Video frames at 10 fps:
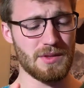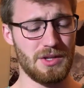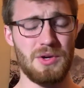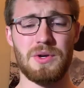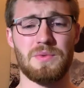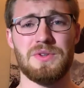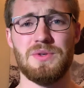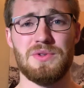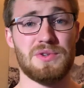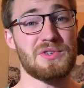You can
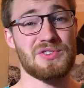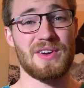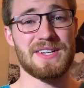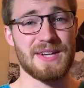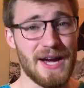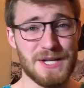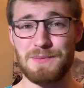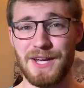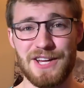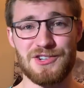reduce your stress
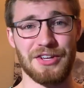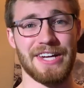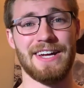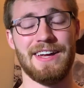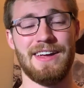exponentially.